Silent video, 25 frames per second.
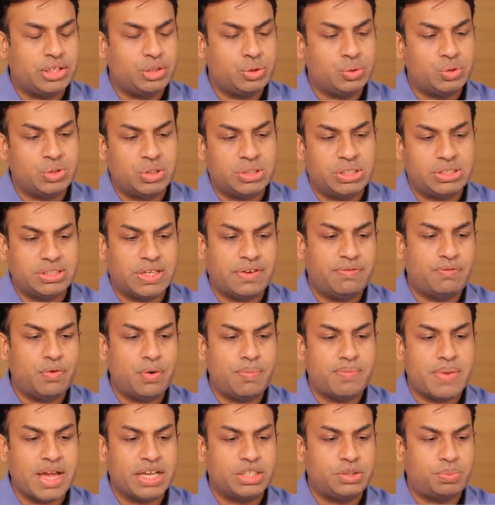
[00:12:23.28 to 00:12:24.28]
issues on the
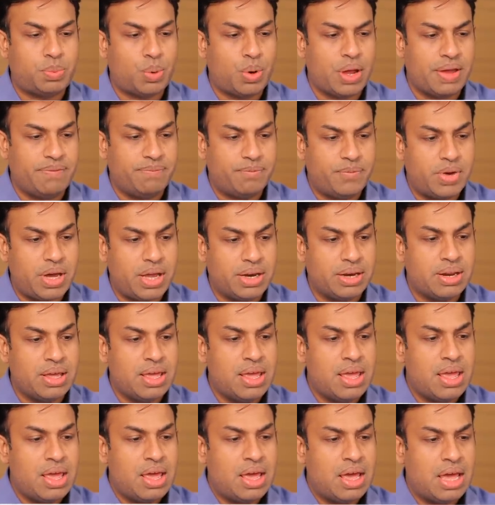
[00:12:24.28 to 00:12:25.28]
Zenfone Max Pro M1?
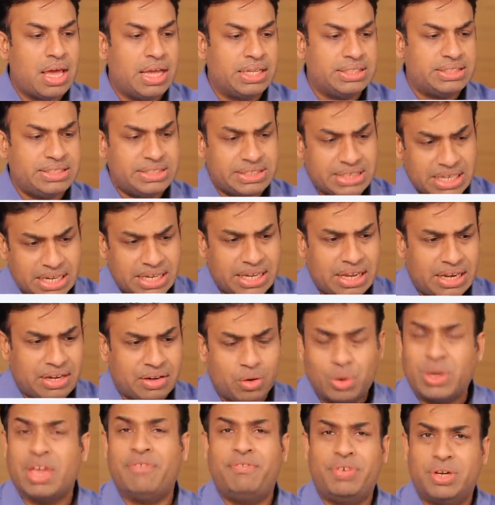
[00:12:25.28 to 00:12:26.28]
And
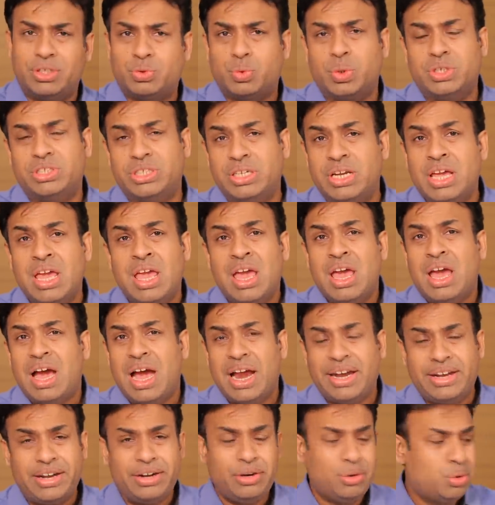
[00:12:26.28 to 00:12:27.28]
second, okay, first question.
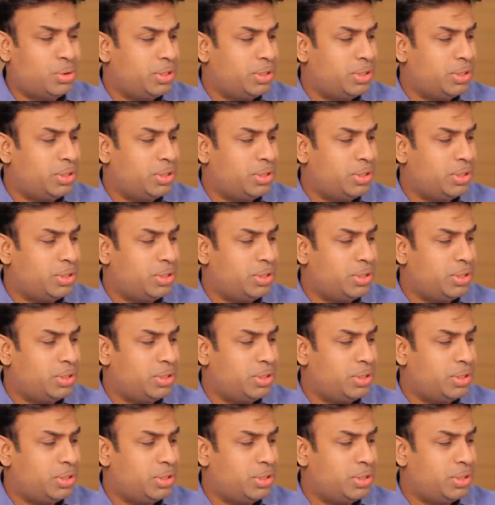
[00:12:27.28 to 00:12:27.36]
I didn't